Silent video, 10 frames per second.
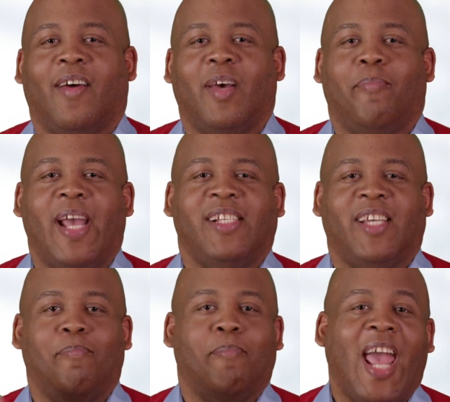The
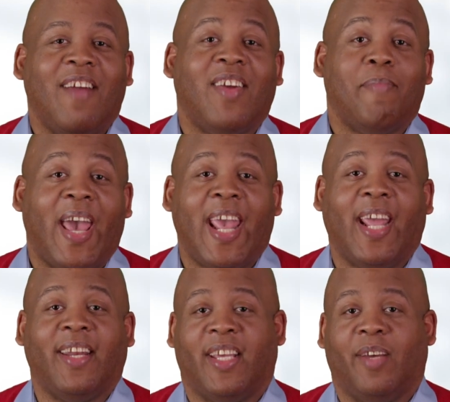patient may
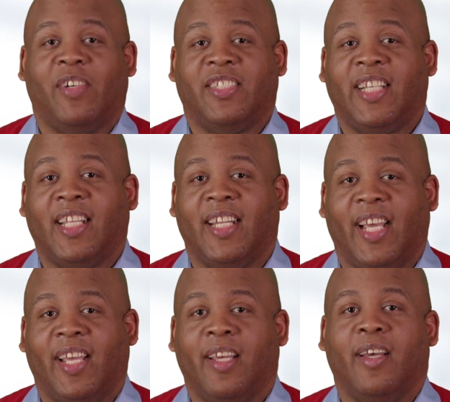remain in a
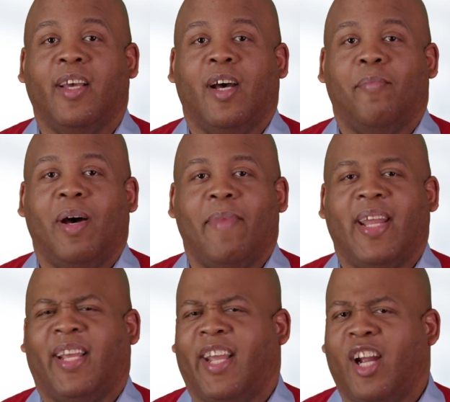facility, but
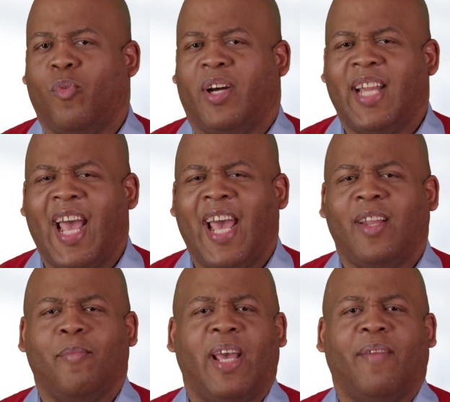Medicare will not
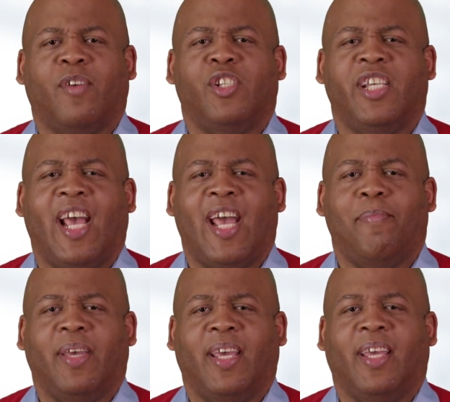pay for
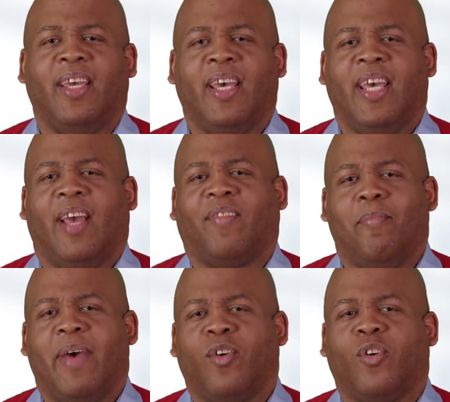GIP if the
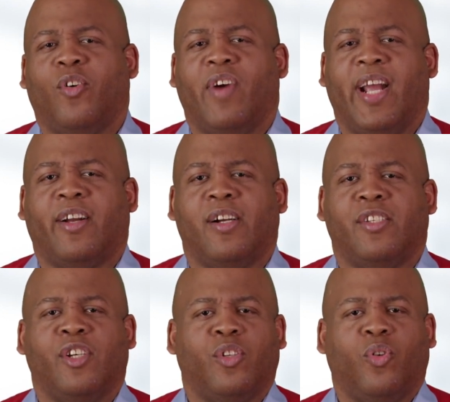medical
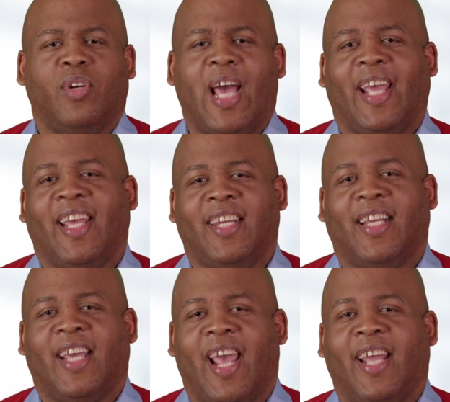records do not
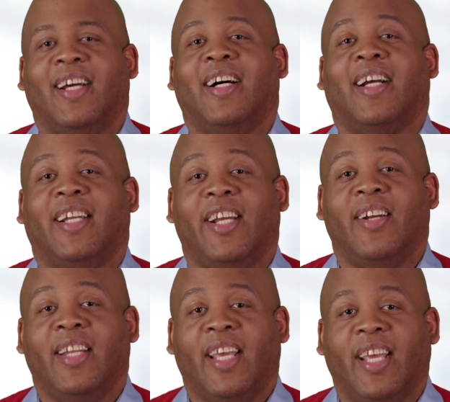indicate a
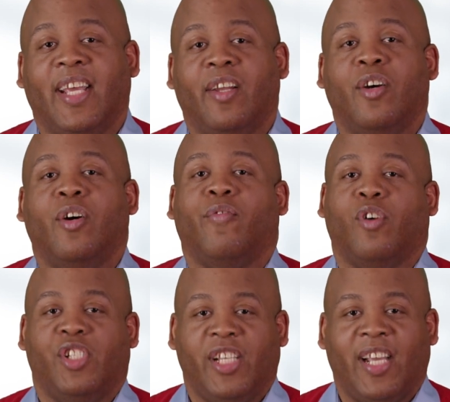clear need
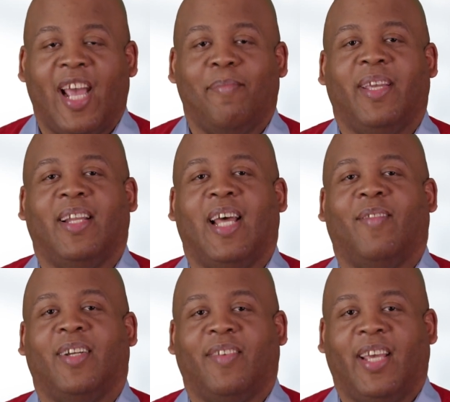for GIP
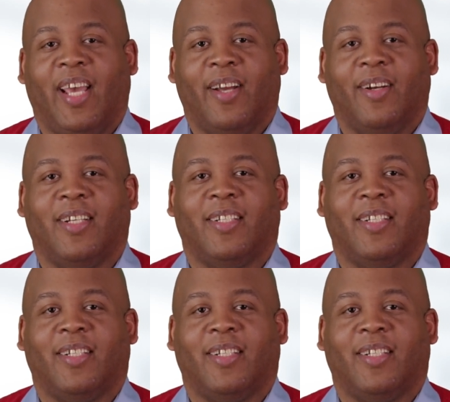level of care.